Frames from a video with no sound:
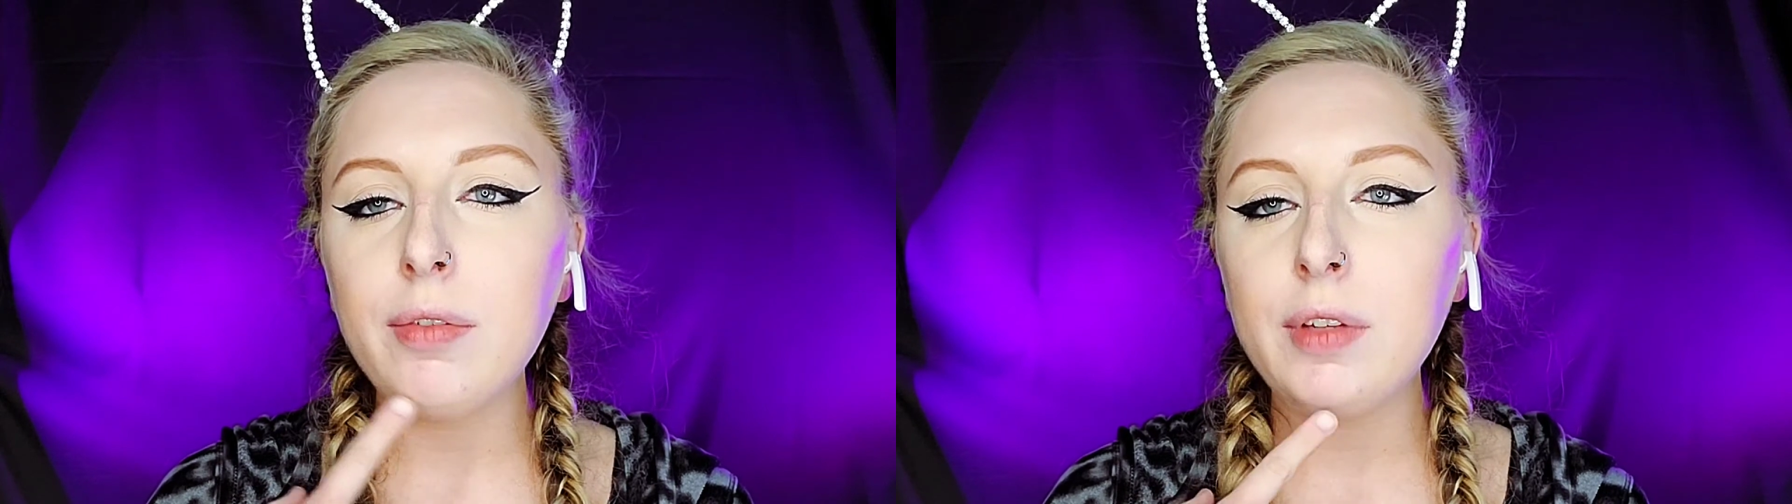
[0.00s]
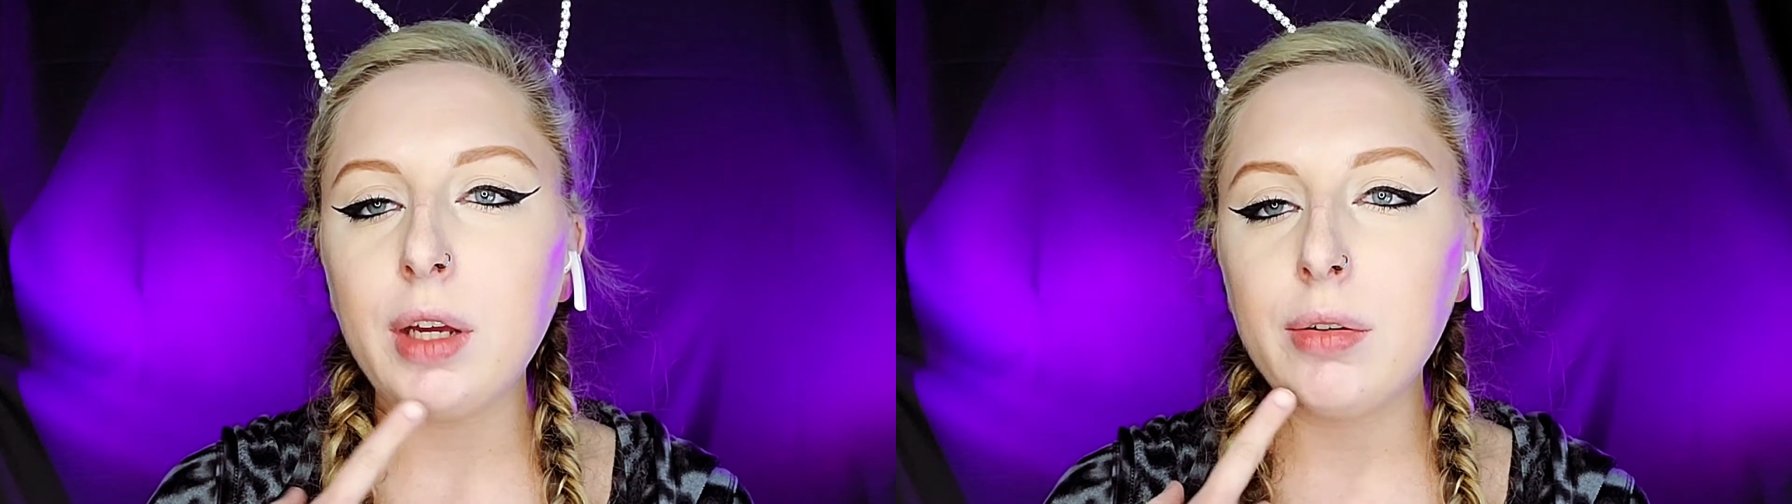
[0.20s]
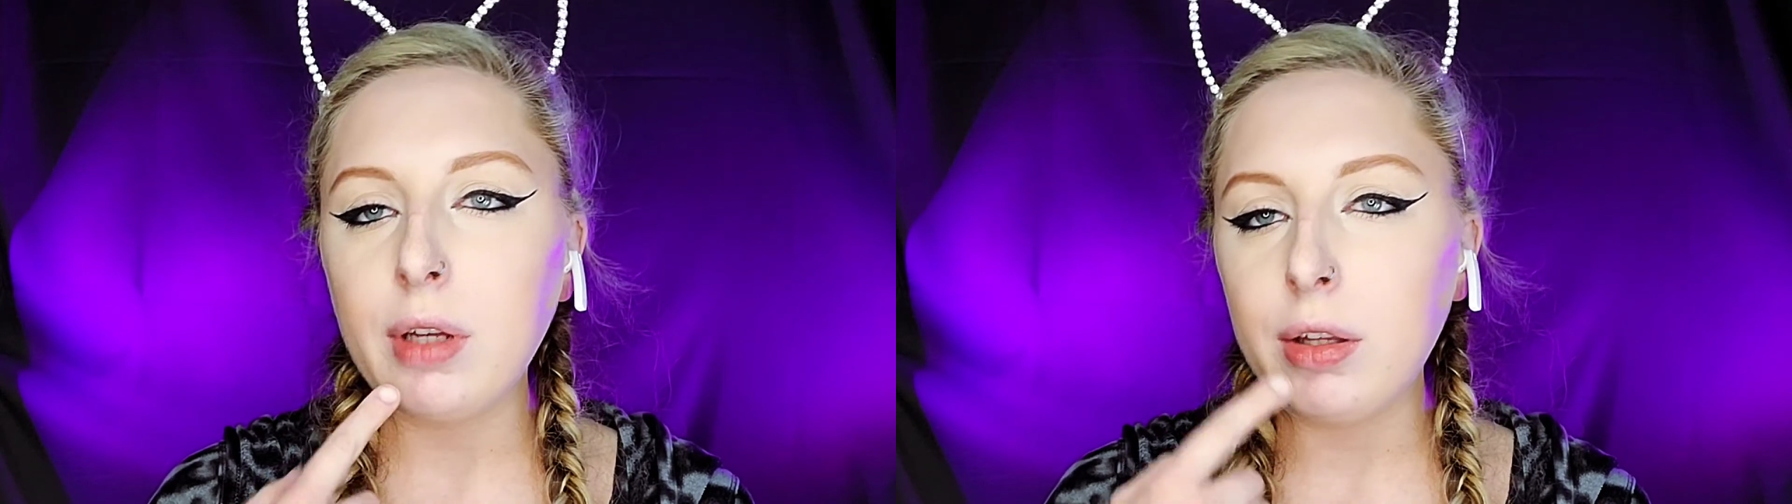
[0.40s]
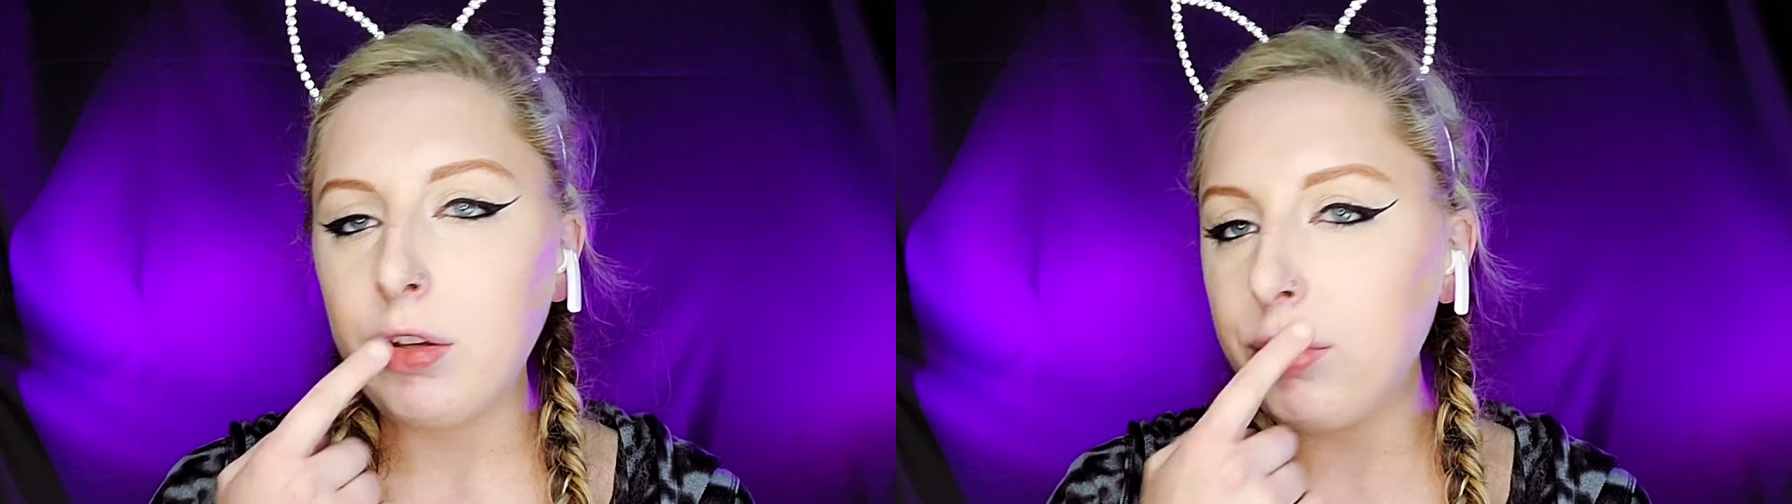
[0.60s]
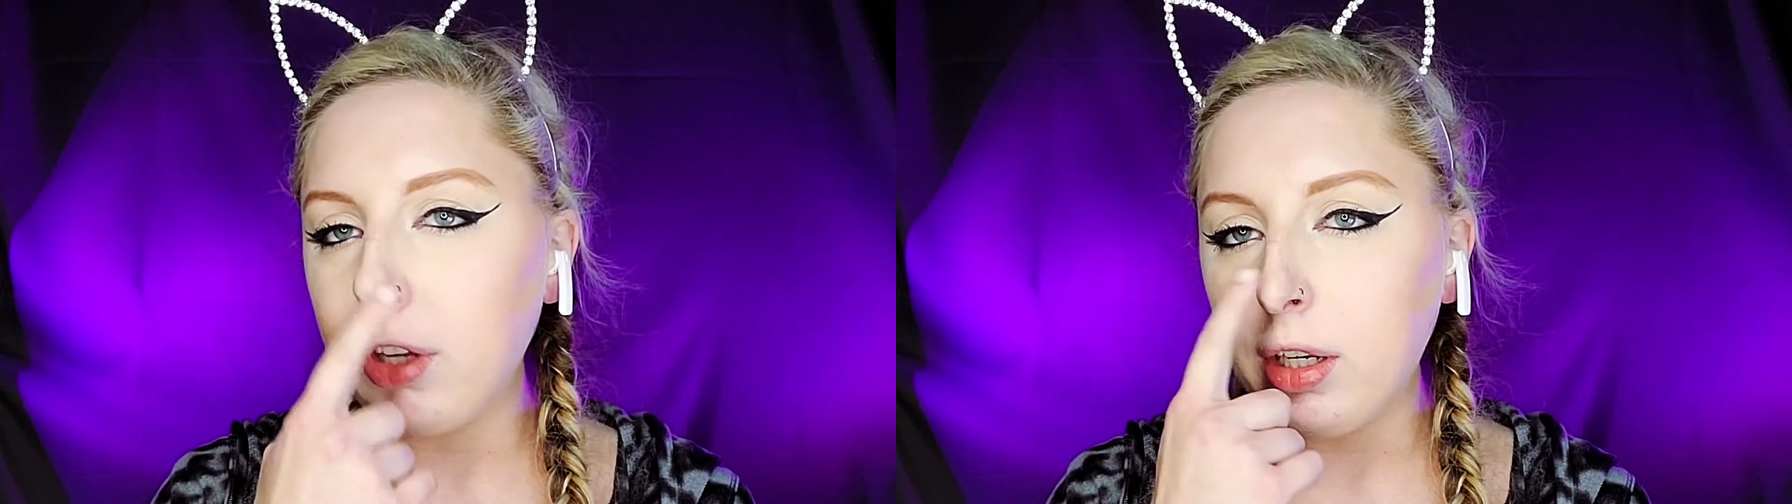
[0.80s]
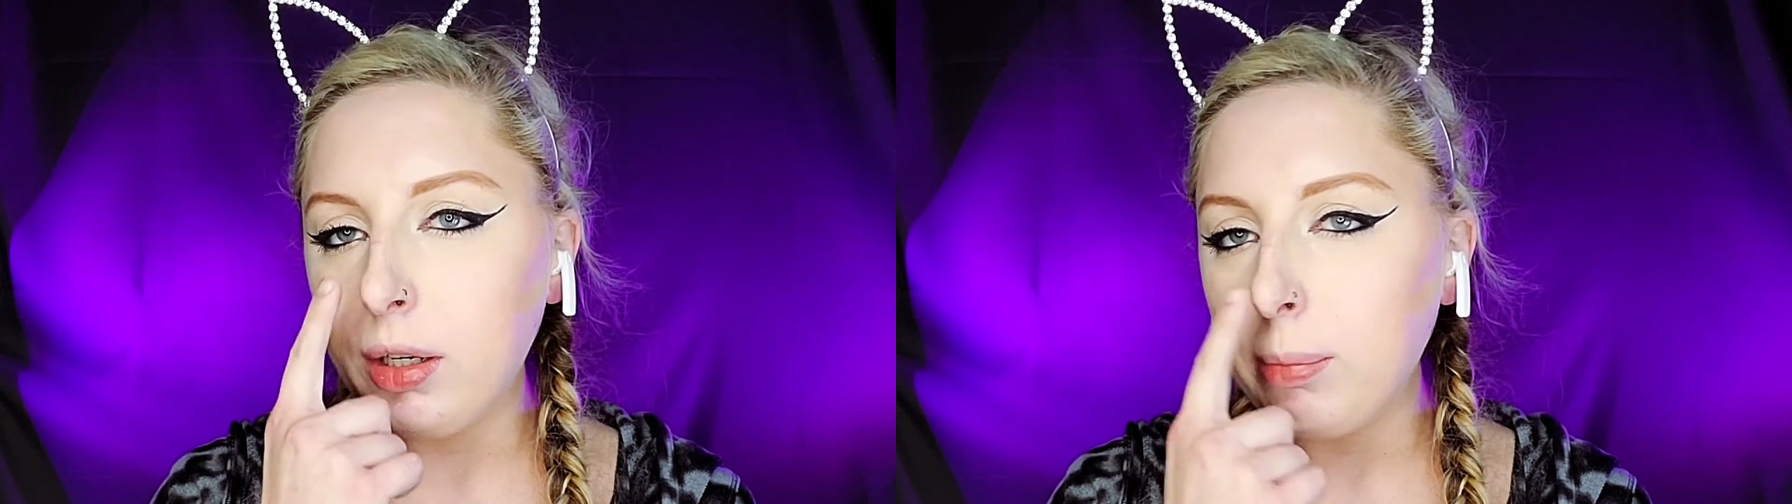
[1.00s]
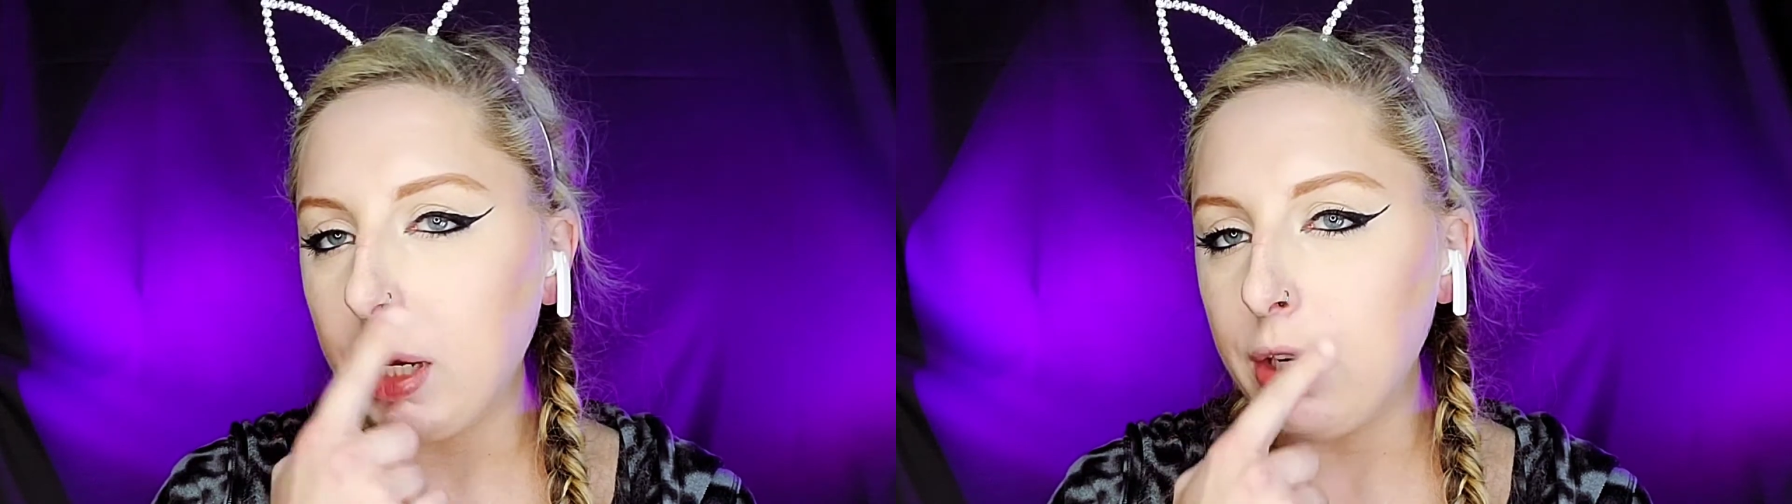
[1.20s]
down around the chin and my